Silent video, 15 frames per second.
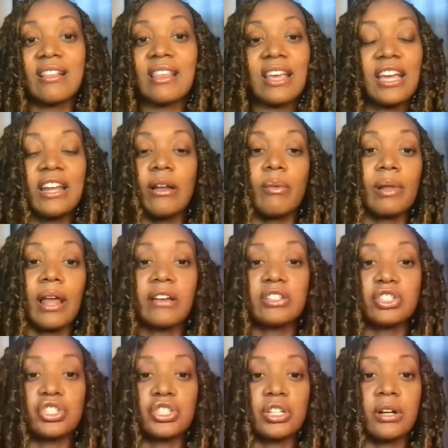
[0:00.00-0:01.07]
into any
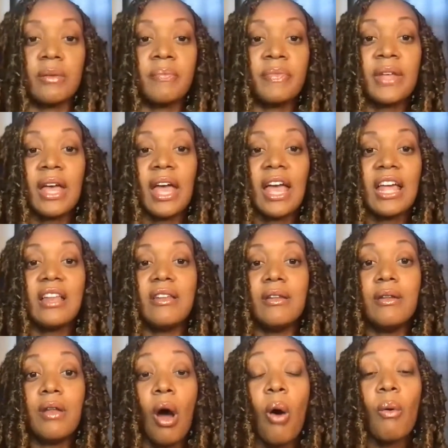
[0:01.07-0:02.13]
relationship.
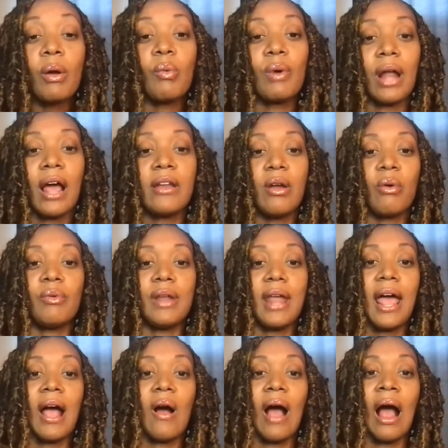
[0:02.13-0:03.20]
And knowing what I know
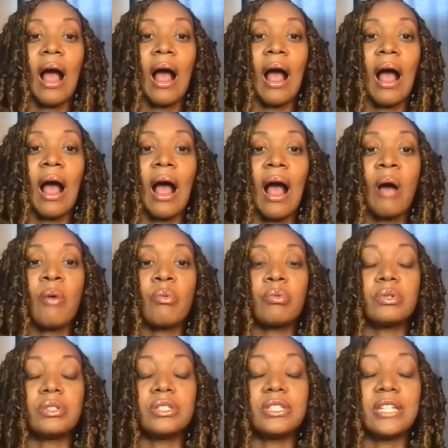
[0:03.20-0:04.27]
now,
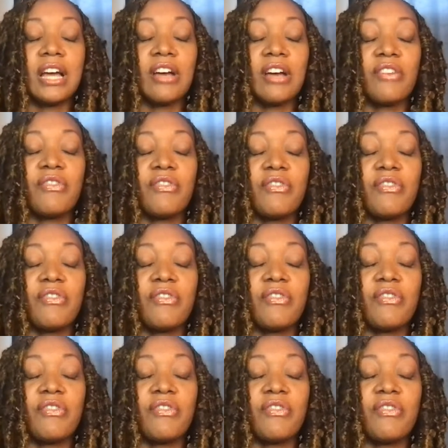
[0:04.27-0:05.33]
I will
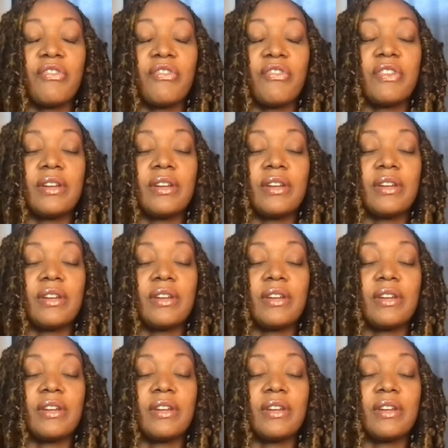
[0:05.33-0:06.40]
definitely
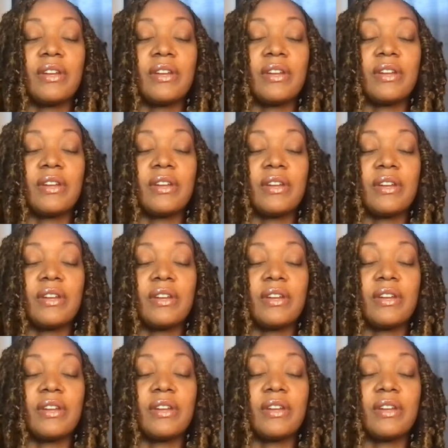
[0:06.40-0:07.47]
have taken
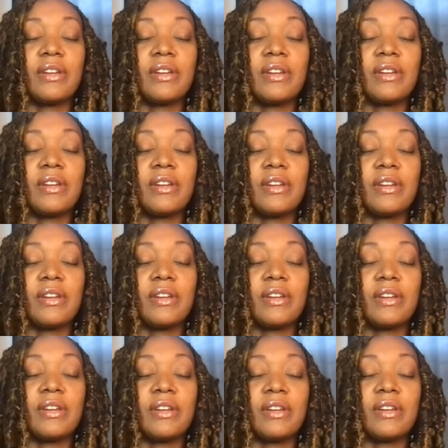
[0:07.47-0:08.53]
the time to love
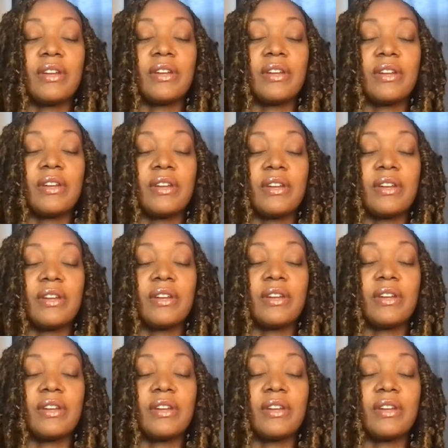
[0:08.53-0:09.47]
myself. So that's what this guide